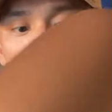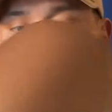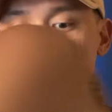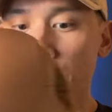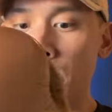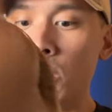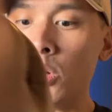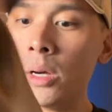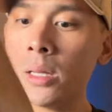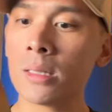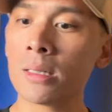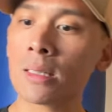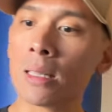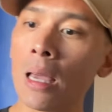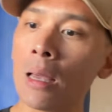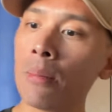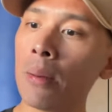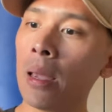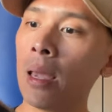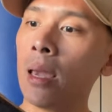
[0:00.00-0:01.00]
So let me go ahead and
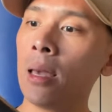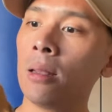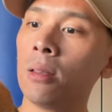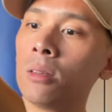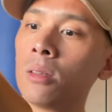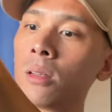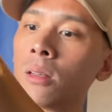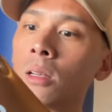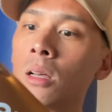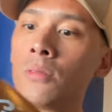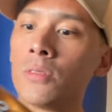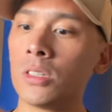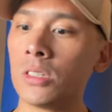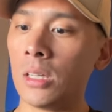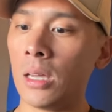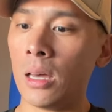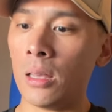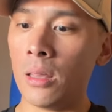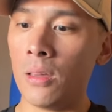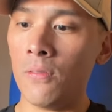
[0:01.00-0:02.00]
slide my hand into the glove to
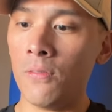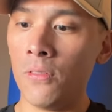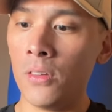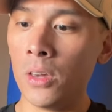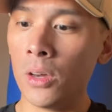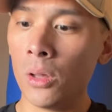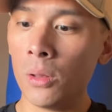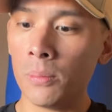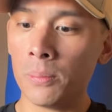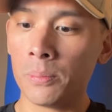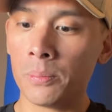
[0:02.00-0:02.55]
see how they feel.